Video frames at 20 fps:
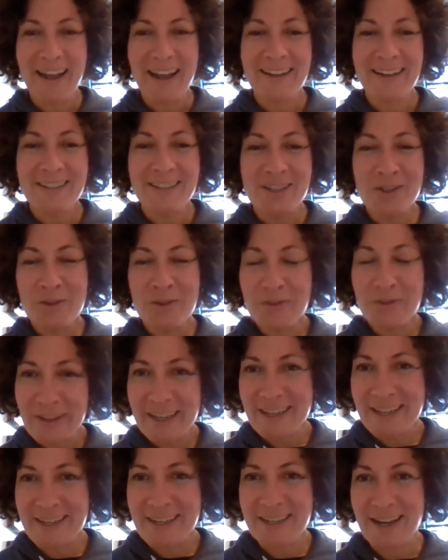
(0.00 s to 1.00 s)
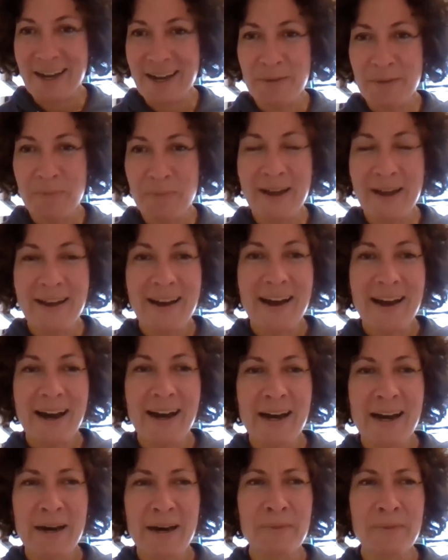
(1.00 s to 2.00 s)
As you finish up,
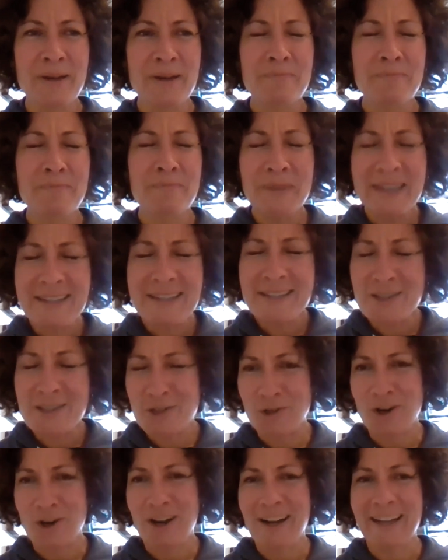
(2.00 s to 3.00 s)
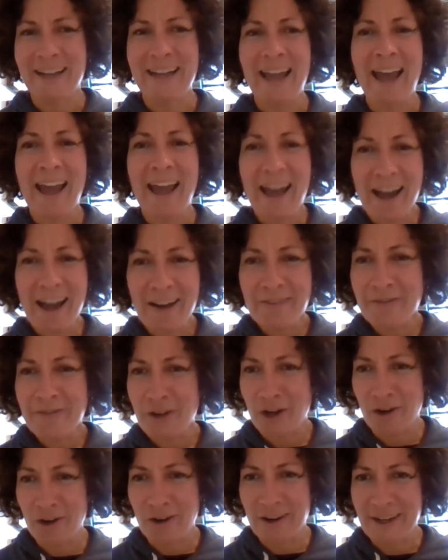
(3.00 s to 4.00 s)
um, be strong, have
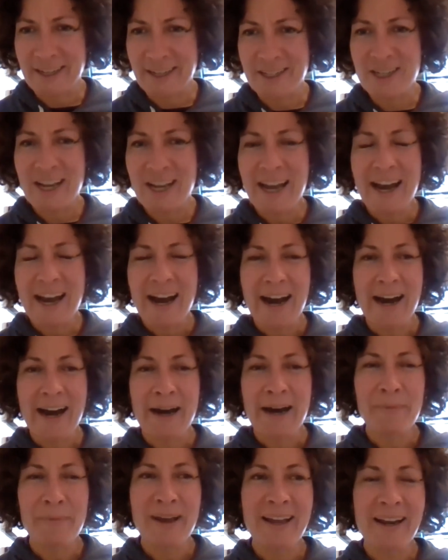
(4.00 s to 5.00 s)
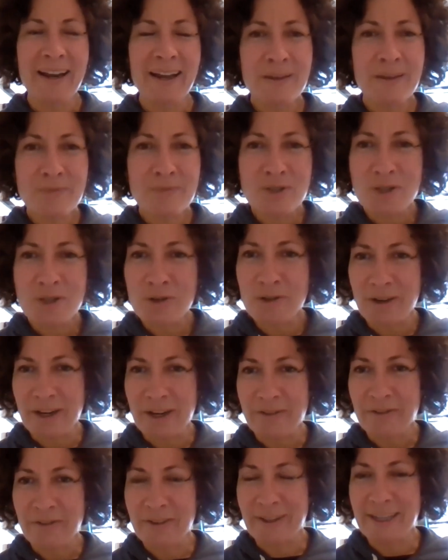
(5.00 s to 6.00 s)
courage. Um, and I am so
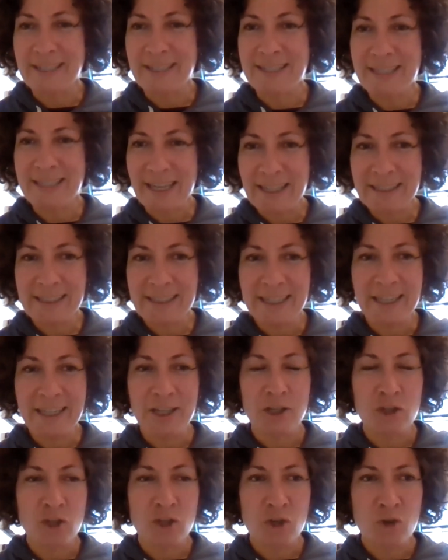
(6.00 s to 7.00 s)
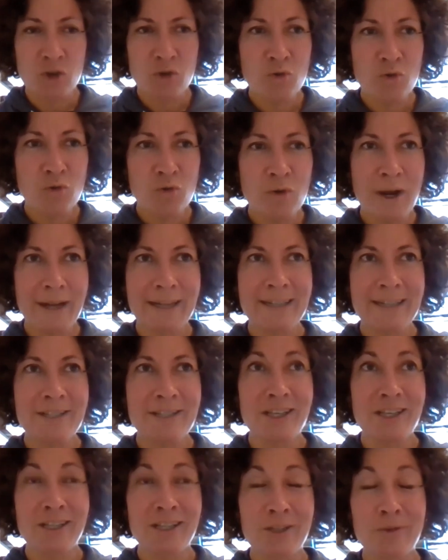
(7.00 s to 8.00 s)
grateful that daily you
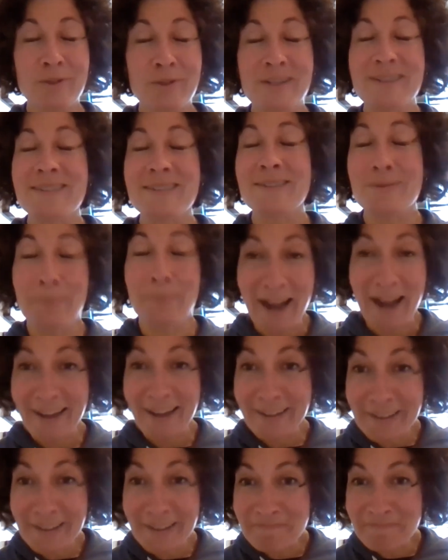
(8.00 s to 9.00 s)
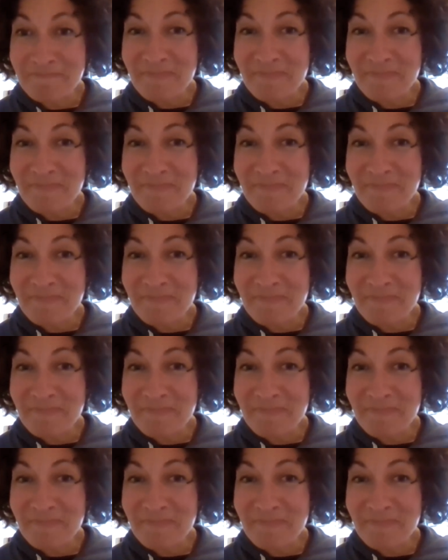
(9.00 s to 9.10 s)
continue to smile,